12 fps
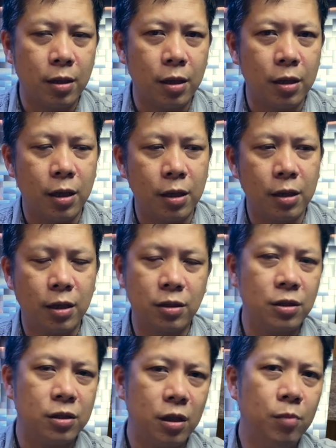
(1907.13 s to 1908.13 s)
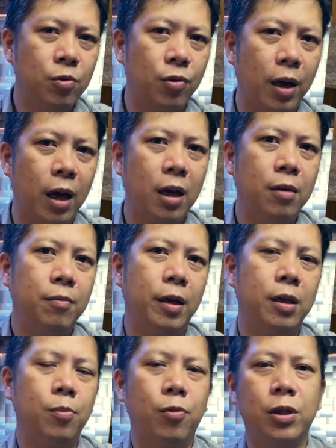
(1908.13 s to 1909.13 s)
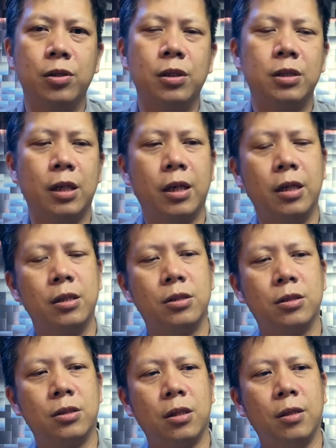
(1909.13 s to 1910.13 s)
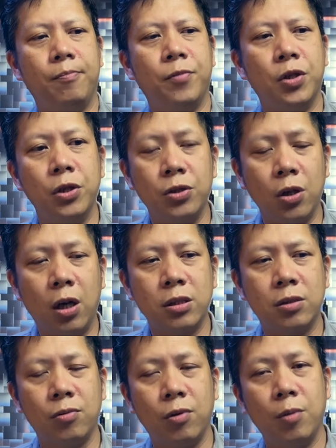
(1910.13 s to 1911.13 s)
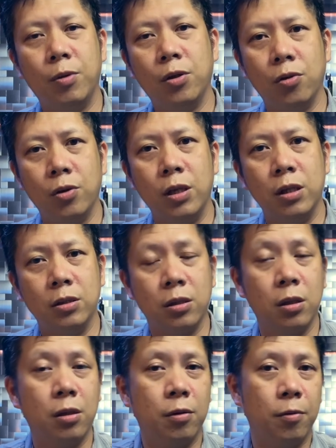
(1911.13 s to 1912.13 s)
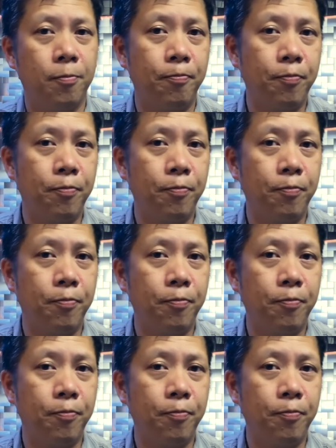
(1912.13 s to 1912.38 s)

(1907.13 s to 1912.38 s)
He doesn't seem to have any prejudice against um, G-Shocks, even though he's a